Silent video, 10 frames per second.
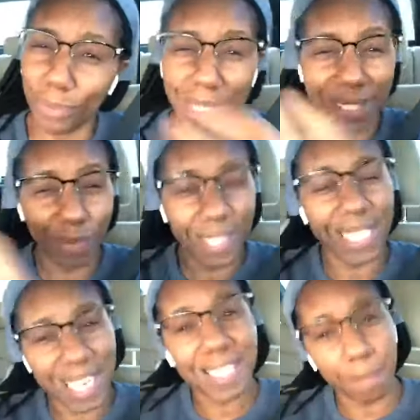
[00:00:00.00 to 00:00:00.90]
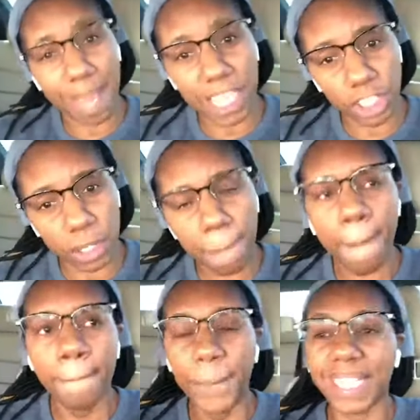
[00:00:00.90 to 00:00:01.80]
when it really is a mansion,
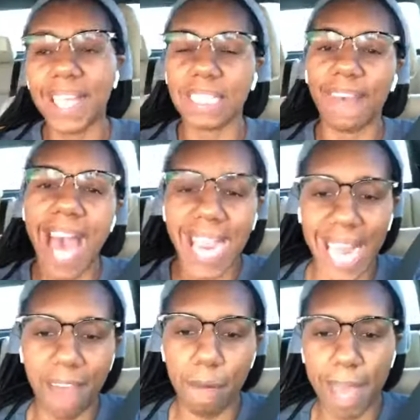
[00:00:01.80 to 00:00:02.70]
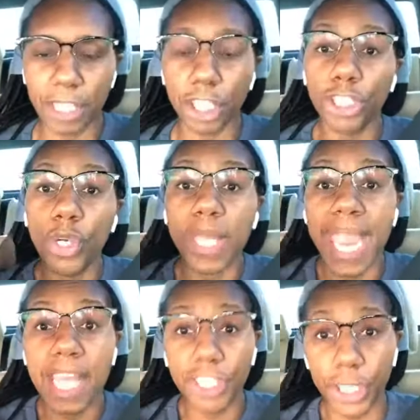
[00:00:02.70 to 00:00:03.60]
because if I can have a mansion, you
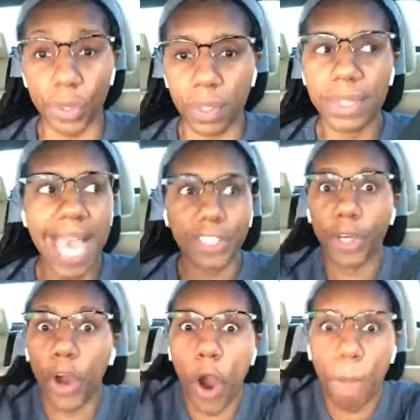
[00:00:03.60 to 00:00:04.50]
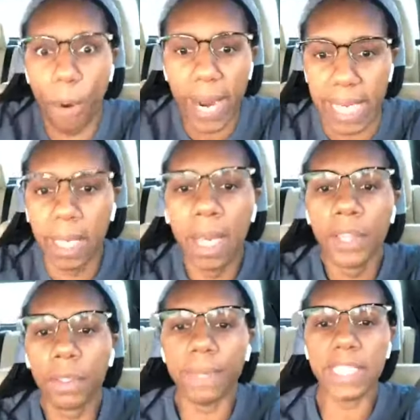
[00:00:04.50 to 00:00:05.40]
can too. That's the whole point.
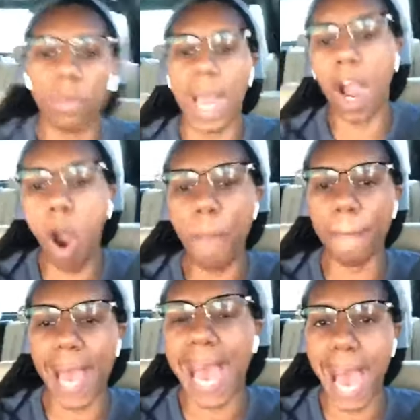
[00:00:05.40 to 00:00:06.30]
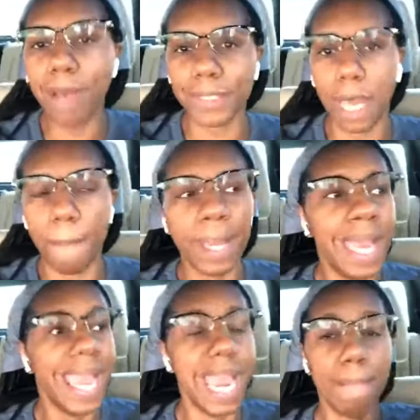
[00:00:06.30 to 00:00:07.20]
The reason why I open my house up
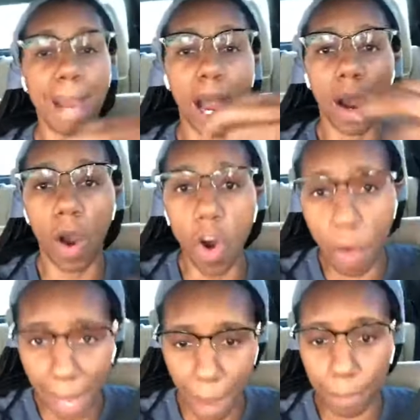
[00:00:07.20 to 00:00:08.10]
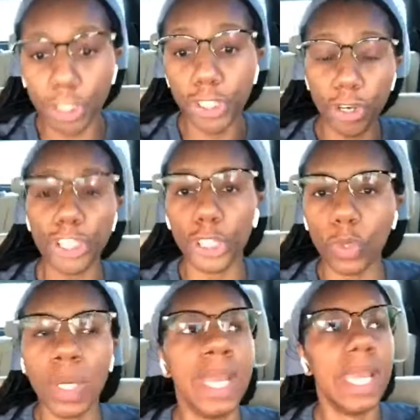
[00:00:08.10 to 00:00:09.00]
and my home up to
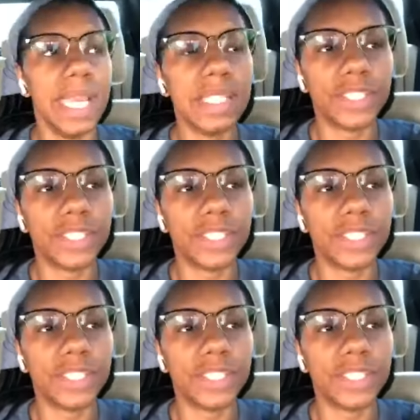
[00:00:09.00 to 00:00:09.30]
you is